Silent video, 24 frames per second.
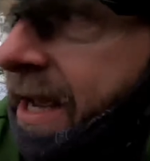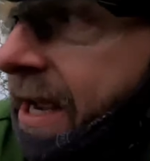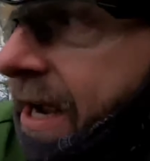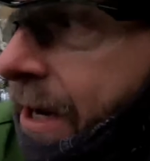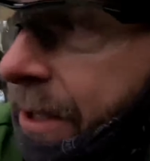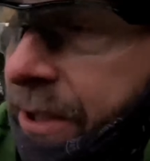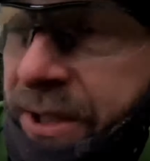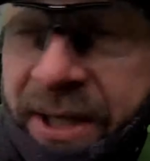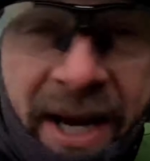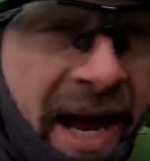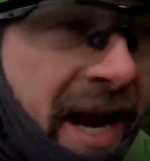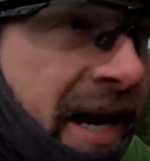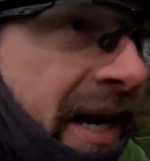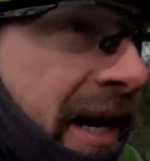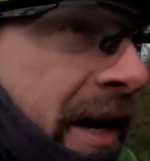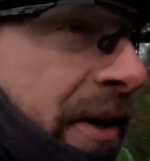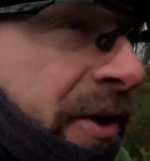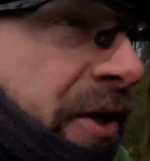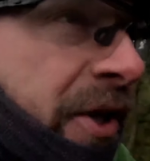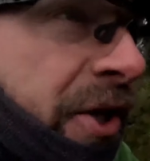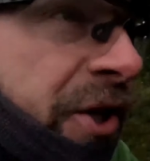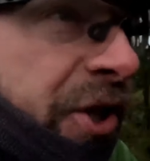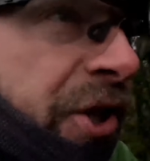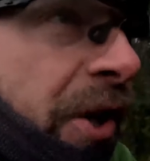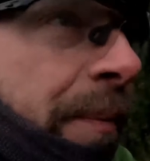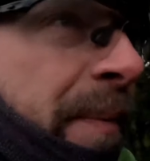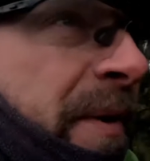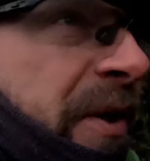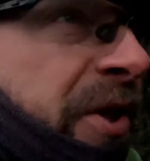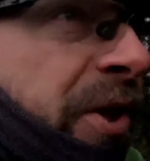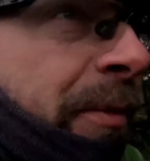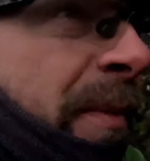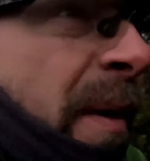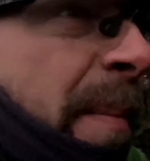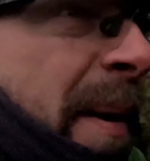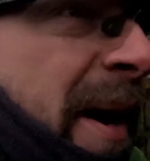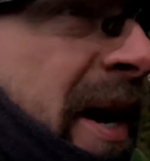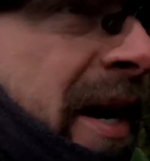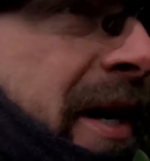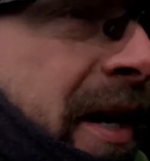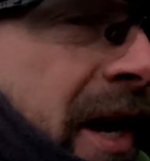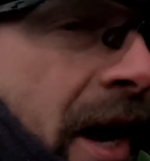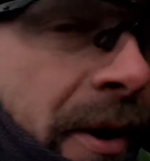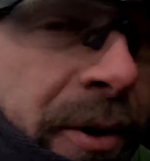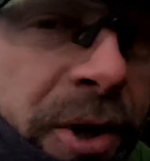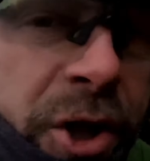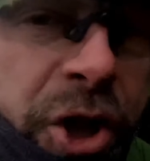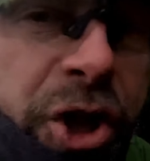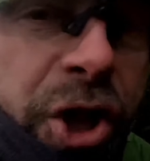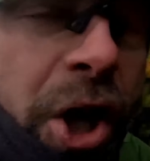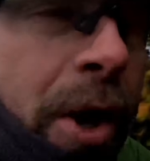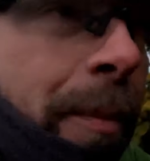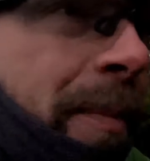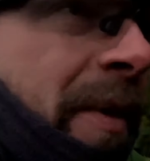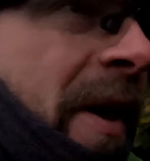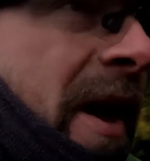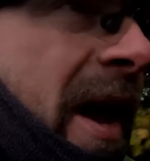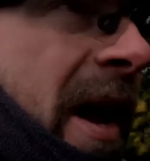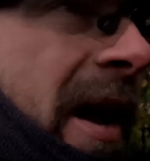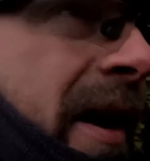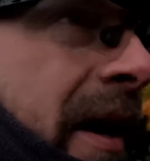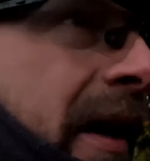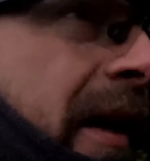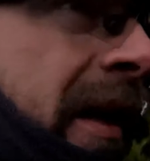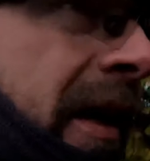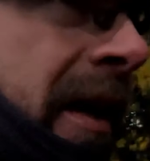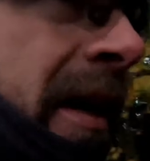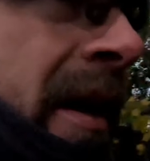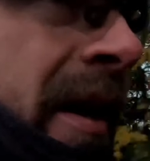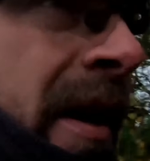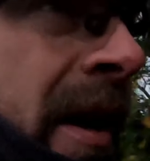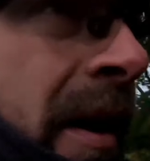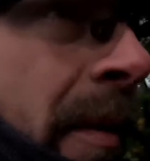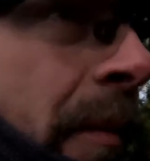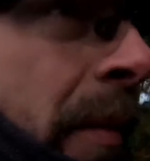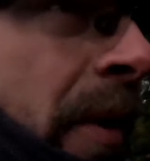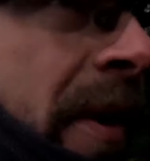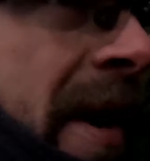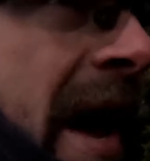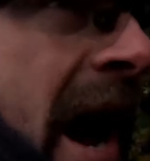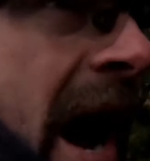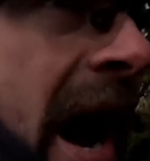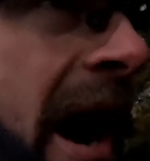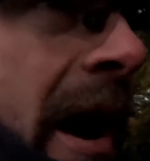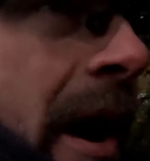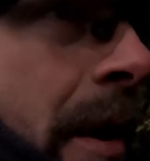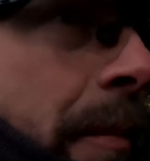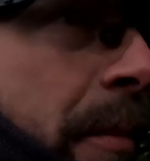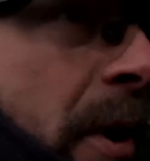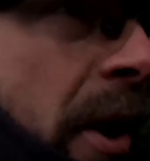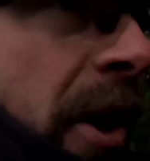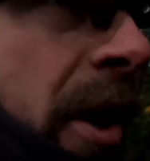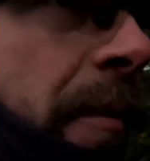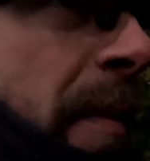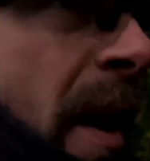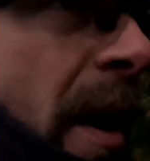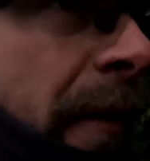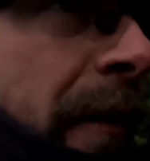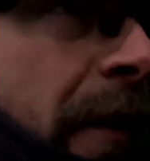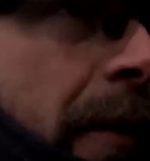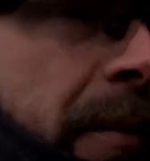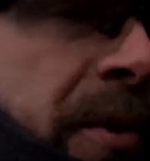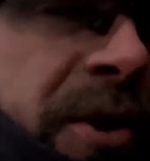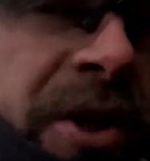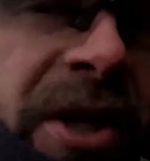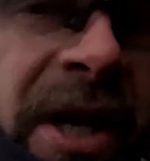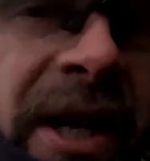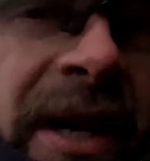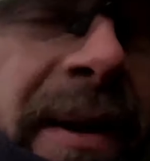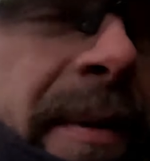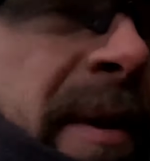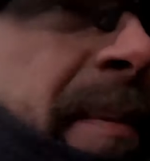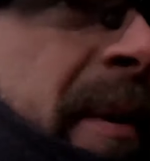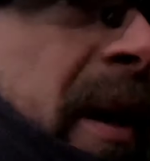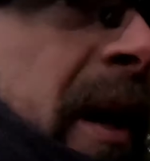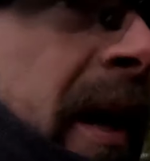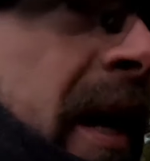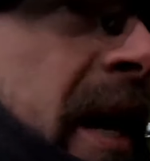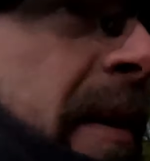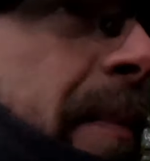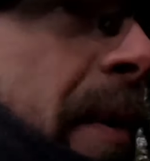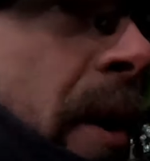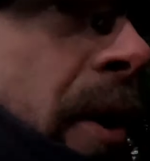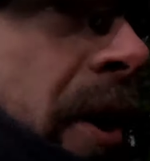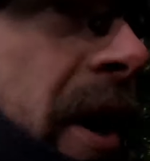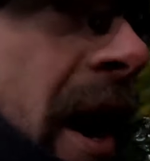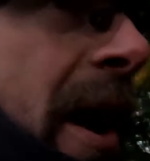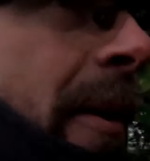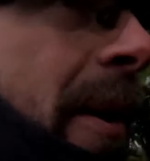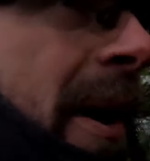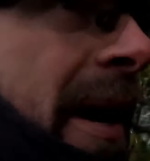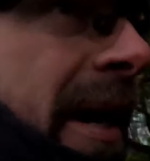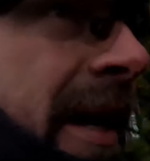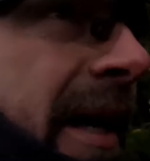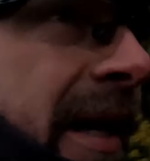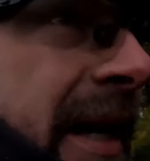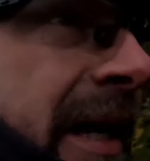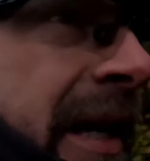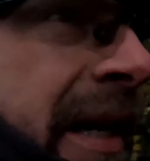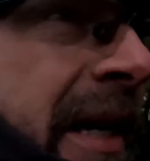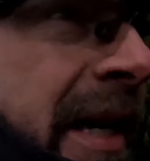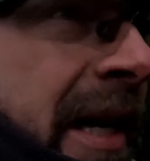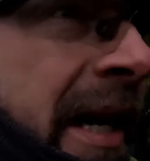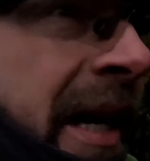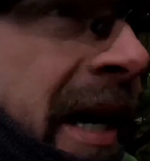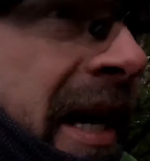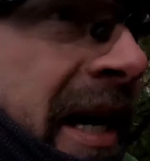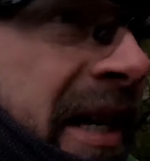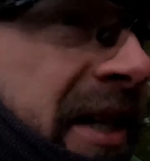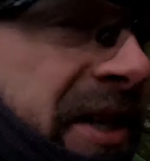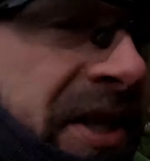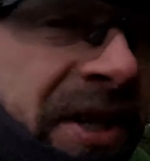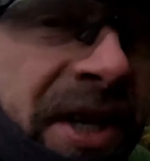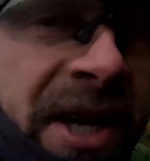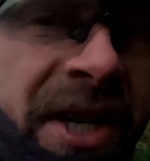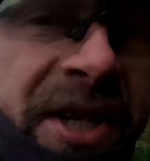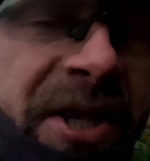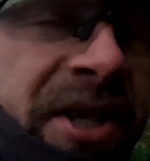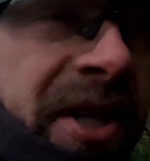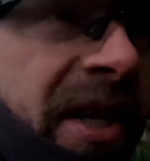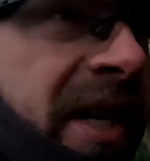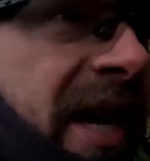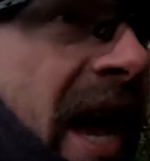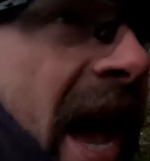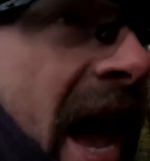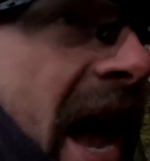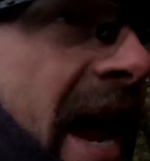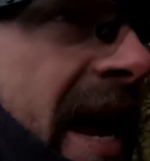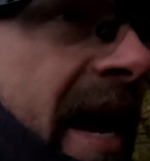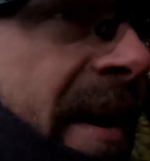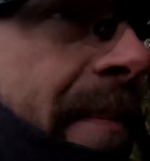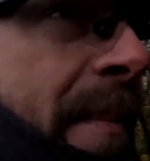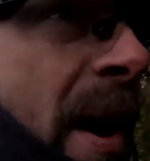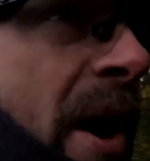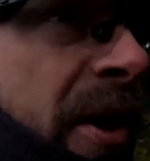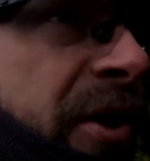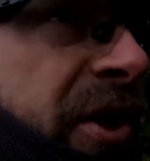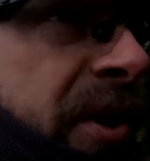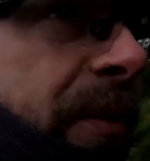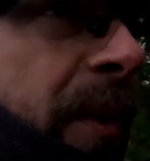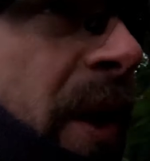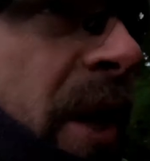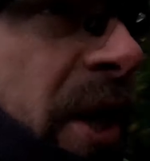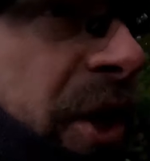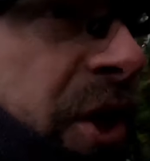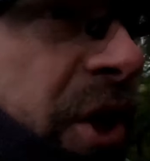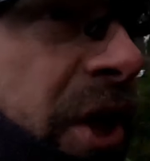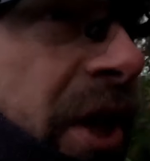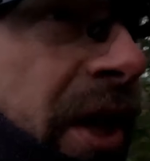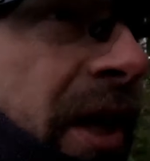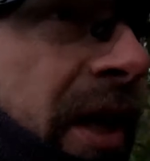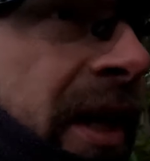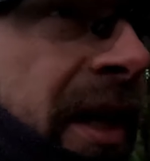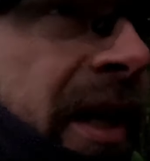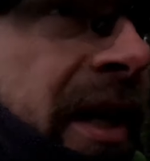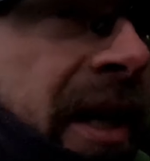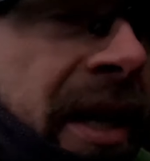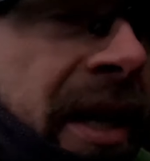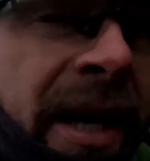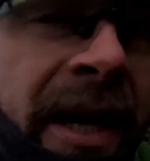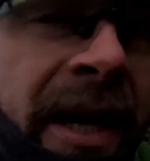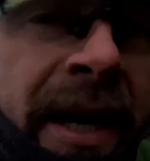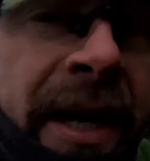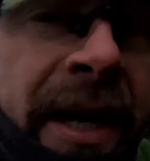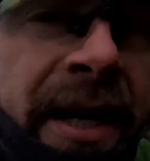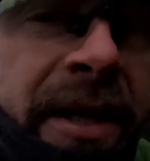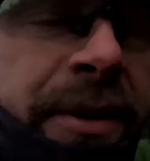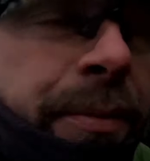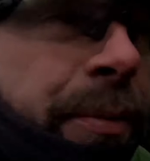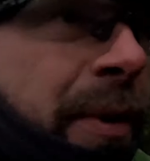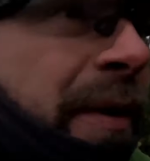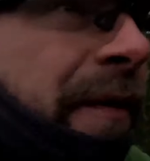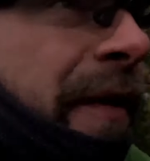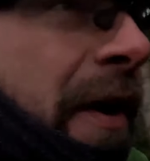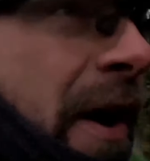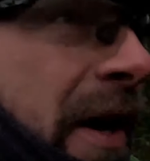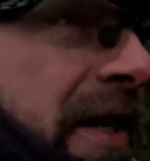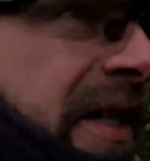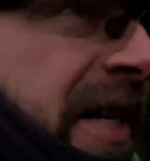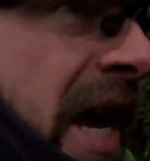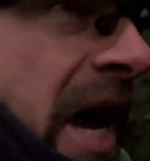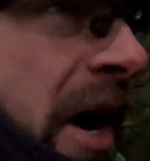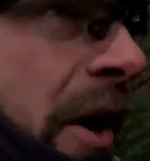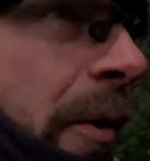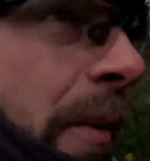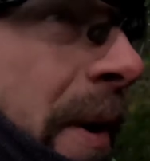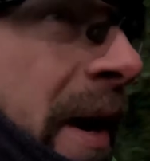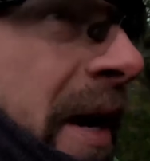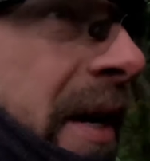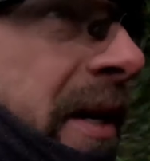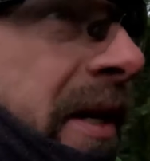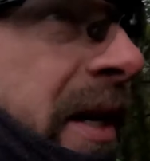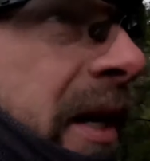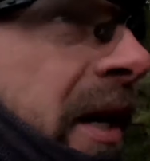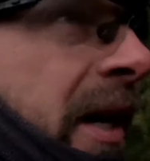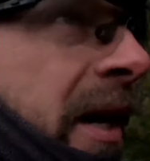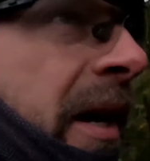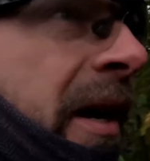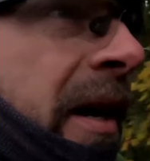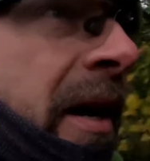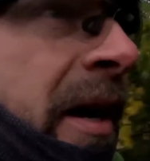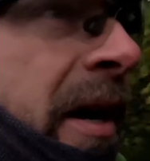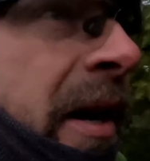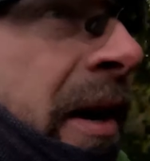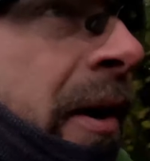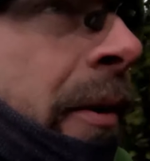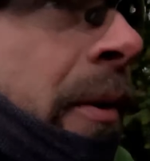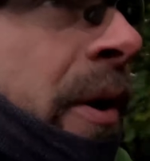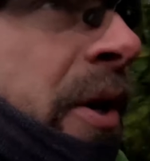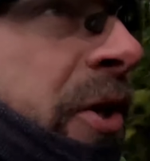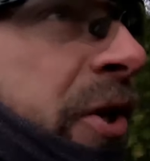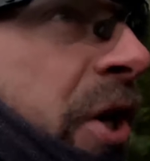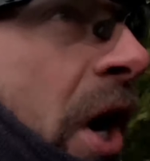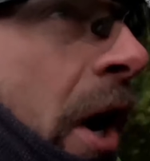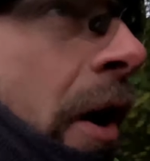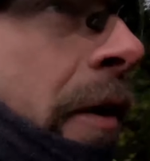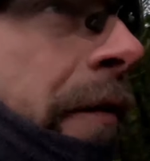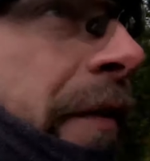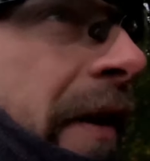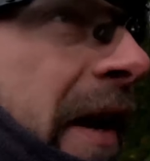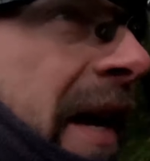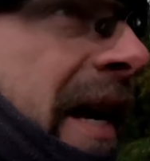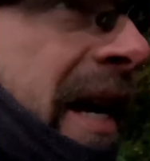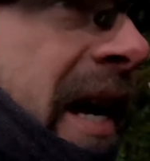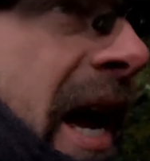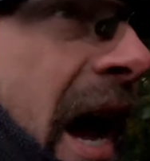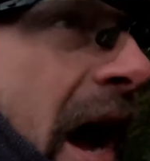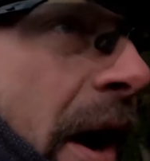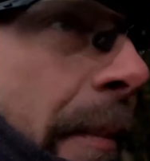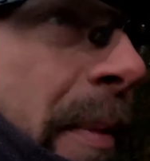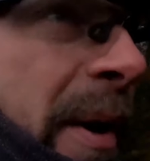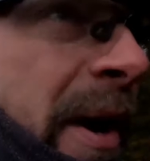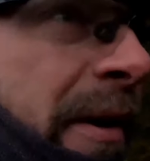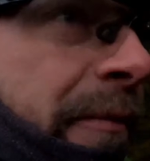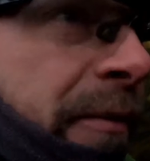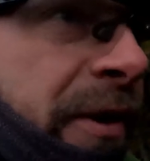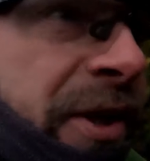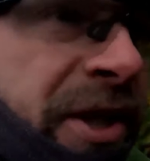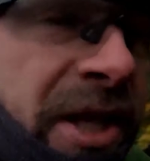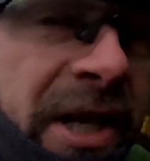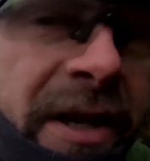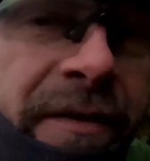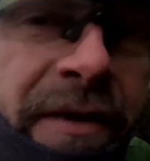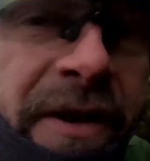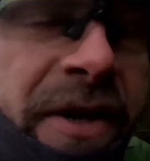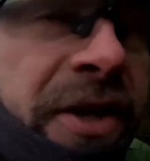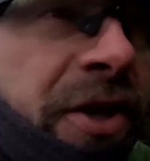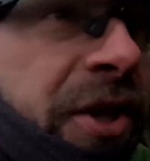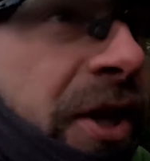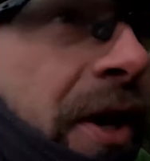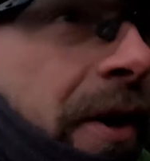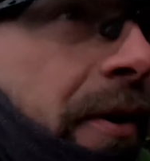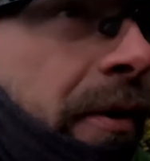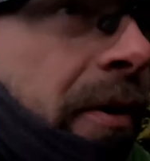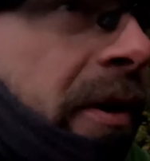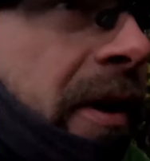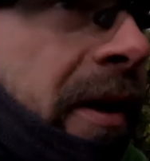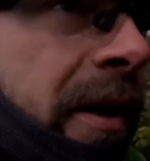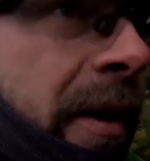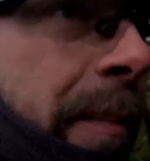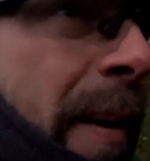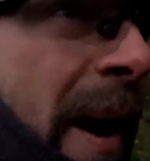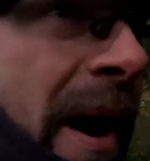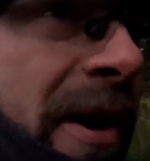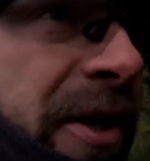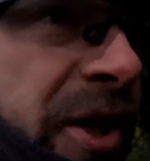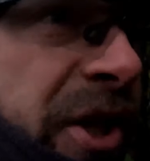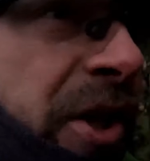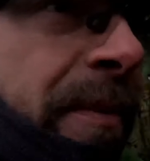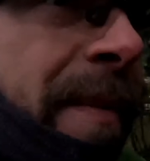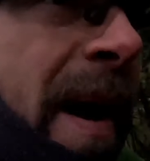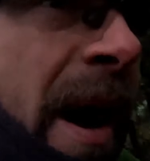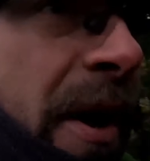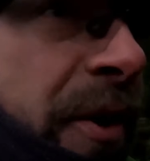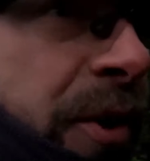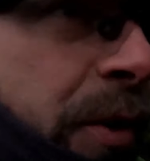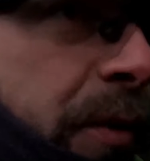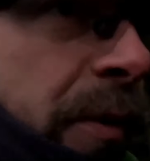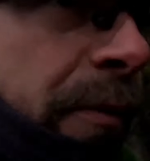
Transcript: I was saying I was going to stop in Somerby, go in the shop there. But now I'm not going to bother, I'm just going to keep on going. It's sixty K, most of which is with a tailwind, which hopefully I'll be receiving soon, about two miles up the